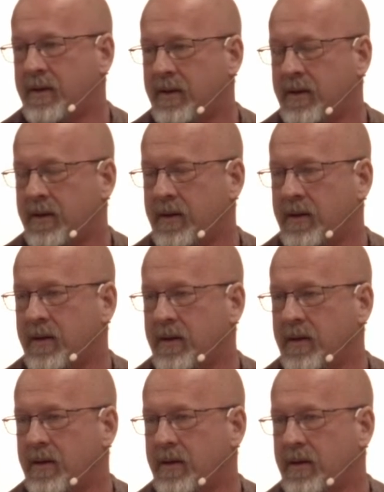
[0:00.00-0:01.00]

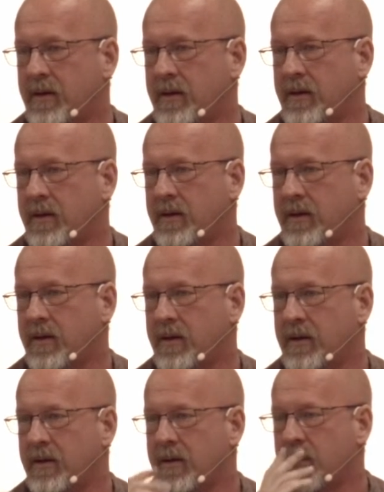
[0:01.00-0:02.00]

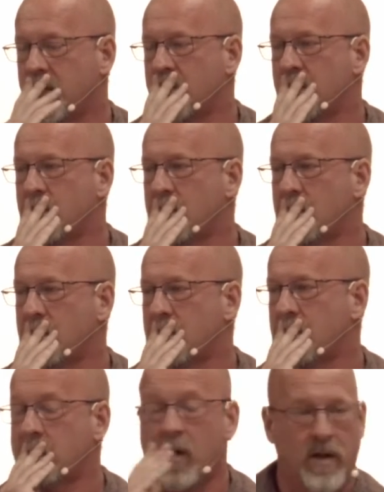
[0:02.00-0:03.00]

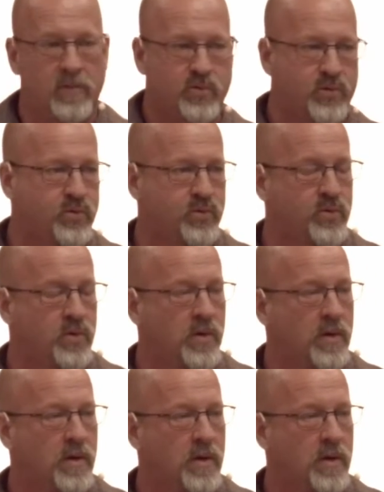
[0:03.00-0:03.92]
(silence)